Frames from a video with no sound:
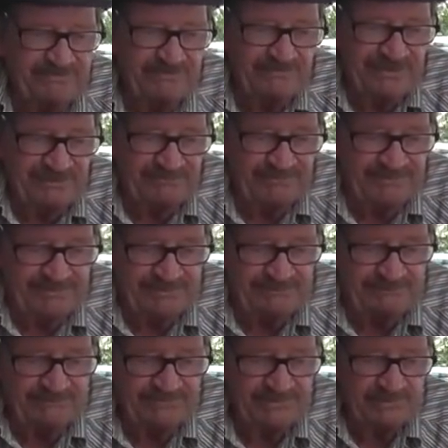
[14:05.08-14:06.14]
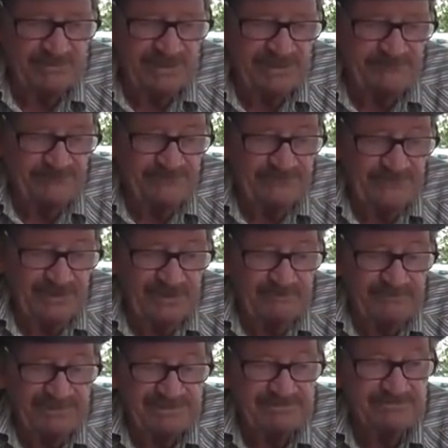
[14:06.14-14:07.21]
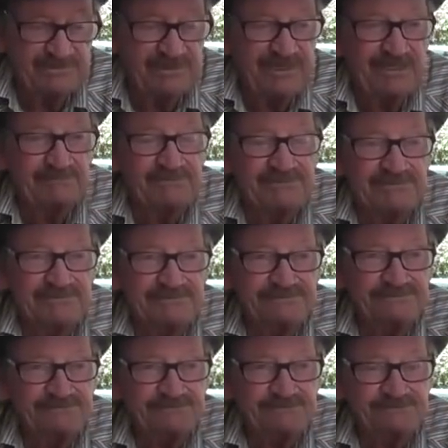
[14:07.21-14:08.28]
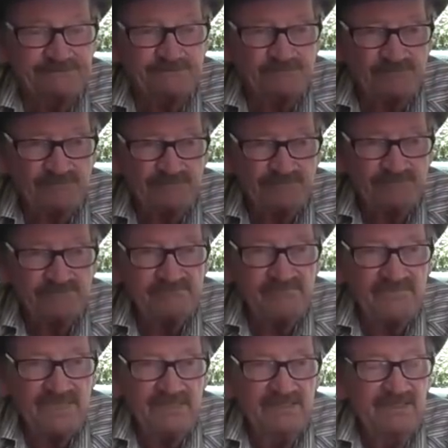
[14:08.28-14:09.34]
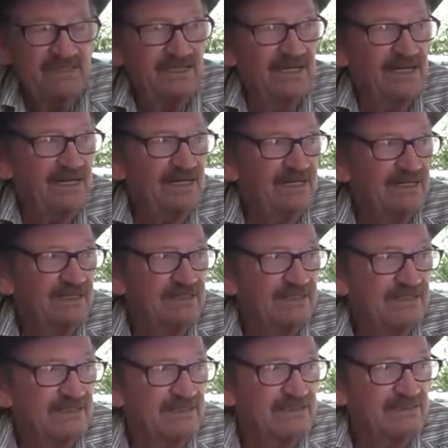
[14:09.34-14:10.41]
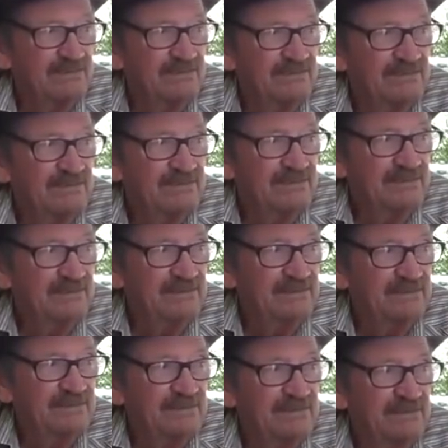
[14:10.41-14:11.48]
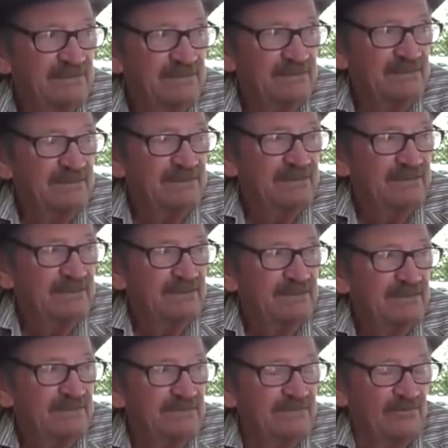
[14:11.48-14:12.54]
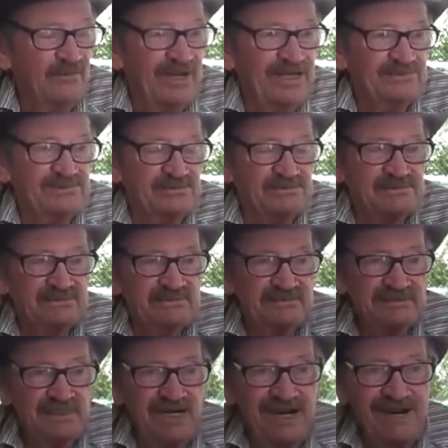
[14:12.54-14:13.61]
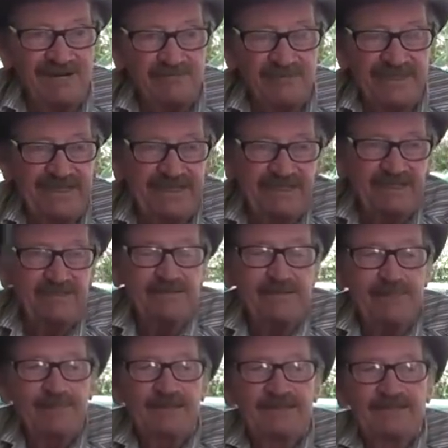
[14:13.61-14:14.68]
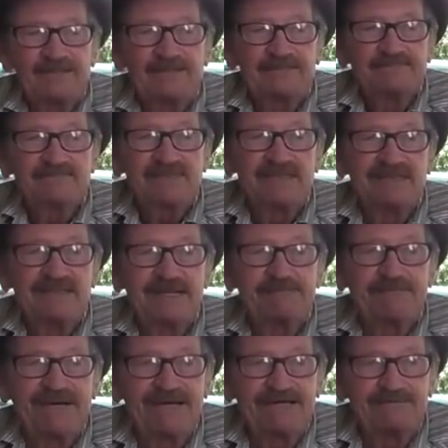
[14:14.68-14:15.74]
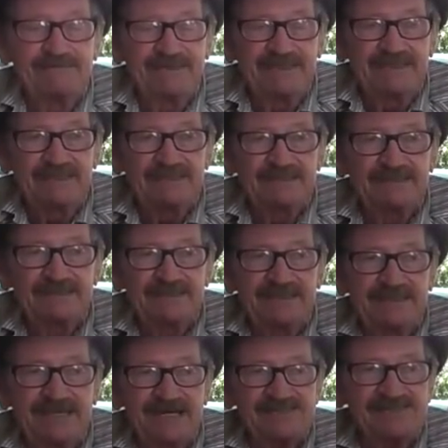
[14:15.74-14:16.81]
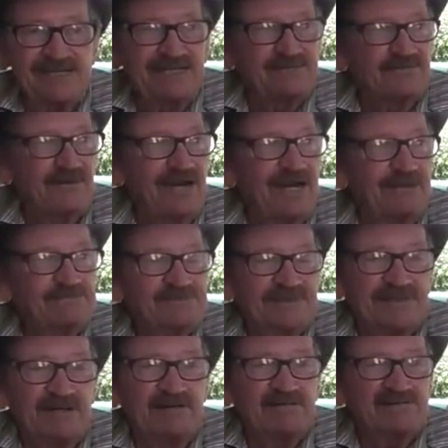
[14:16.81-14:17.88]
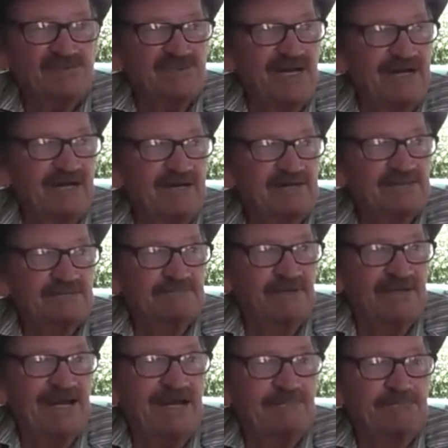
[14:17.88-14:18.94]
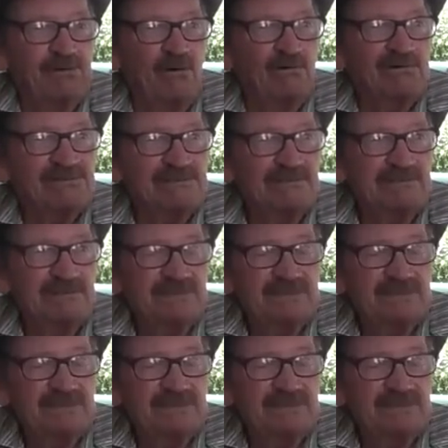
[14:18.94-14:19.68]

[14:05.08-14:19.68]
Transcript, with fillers: you'll get rid of them. So I got me some traps. This is the ranchers now. Huh? This is the ranchers that told you that. That The ranchers hired me. Yeah, that's what I'm talking about. Yeah. They paid me. Yeah. And I set traps and hung snares and put out poison.